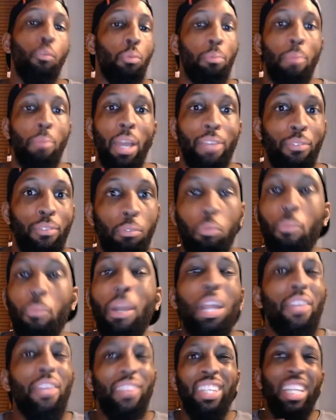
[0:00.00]
might not
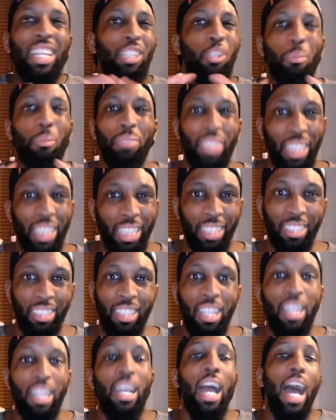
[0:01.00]
even get top six,
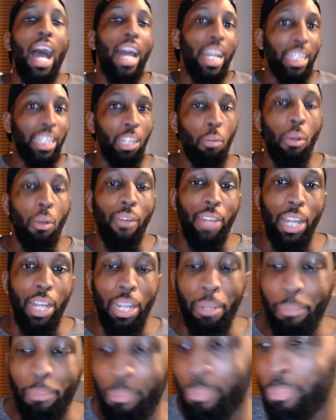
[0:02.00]
and that's how worried I
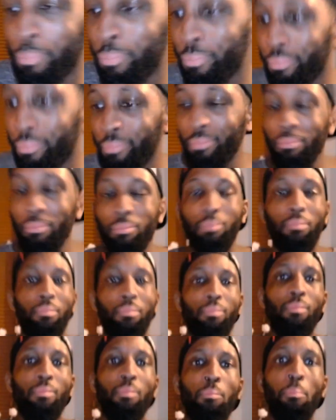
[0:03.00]
am.
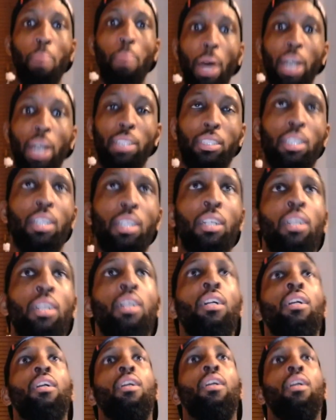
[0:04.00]
But,
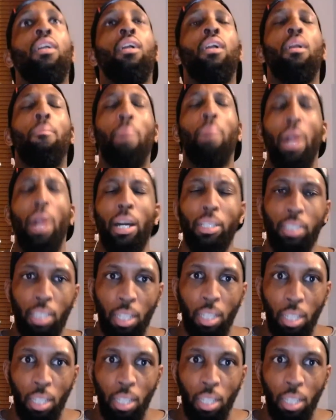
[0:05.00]
but